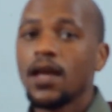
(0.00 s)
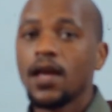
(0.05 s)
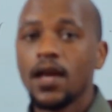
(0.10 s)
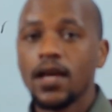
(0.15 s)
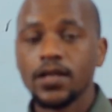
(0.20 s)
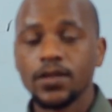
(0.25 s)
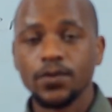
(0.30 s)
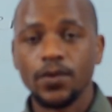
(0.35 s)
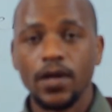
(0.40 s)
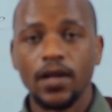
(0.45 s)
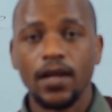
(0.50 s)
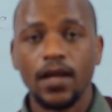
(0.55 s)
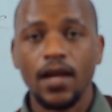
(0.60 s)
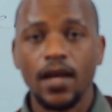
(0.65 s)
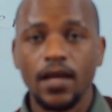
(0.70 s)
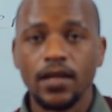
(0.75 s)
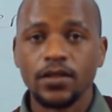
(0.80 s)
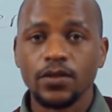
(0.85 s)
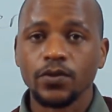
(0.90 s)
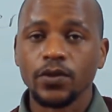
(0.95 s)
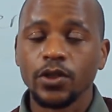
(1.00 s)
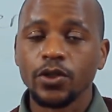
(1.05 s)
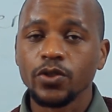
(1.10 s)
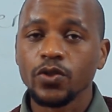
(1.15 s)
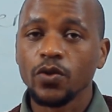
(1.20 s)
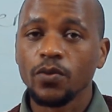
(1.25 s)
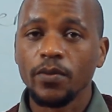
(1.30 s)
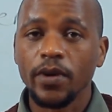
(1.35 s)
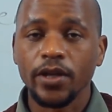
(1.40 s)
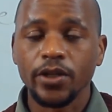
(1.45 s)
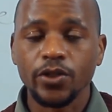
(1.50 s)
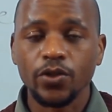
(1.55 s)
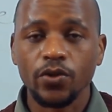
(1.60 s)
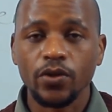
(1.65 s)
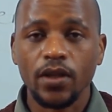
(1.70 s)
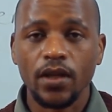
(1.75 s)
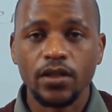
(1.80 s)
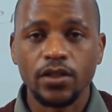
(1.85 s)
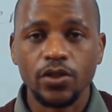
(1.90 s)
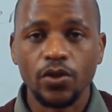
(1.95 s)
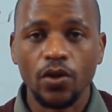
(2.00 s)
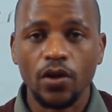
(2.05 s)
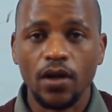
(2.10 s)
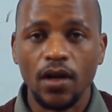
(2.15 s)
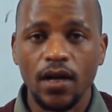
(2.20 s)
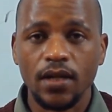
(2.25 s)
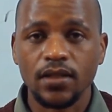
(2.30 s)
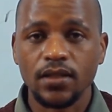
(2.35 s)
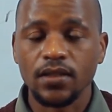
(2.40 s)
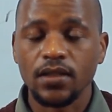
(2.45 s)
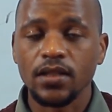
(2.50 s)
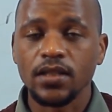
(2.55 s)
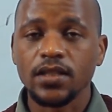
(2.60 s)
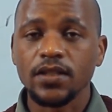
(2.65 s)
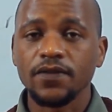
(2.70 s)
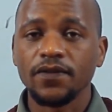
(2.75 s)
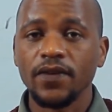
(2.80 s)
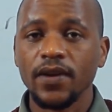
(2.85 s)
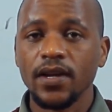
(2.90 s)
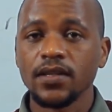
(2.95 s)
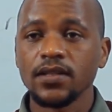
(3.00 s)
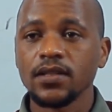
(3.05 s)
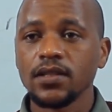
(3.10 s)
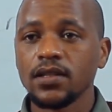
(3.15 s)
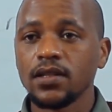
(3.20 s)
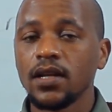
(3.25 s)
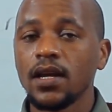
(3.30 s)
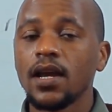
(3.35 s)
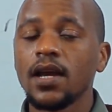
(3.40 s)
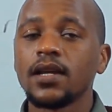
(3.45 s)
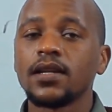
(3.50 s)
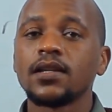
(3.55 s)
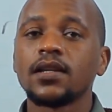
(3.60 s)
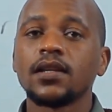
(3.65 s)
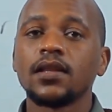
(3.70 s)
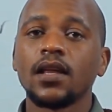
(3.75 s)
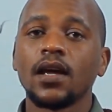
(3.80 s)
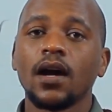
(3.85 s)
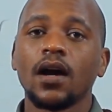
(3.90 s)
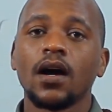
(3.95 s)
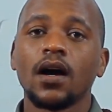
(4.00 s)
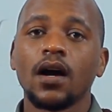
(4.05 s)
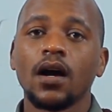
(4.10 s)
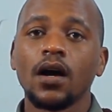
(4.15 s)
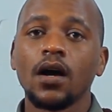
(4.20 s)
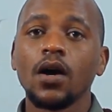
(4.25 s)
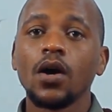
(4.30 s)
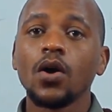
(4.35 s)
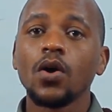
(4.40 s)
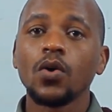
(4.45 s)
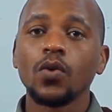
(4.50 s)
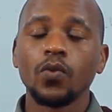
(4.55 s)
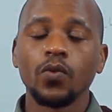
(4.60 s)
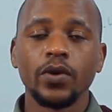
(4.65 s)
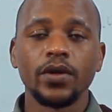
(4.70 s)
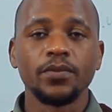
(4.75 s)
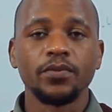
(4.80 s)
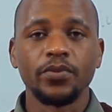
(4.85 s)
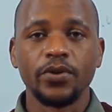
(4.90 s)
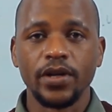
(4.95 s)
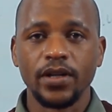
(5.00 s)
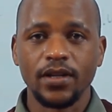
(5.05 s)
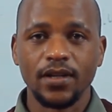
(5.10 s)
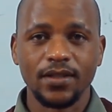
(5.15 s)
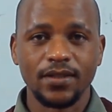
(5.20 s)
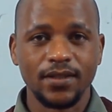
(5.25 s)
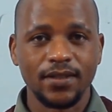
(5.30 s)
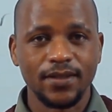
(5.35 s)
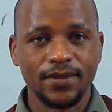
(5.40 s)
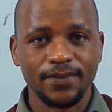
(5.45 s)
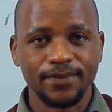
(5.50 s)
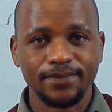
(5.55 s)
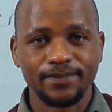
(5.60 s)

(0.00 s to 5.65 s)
as well as you need to make sure that your garden is fenced and there are windbreakers.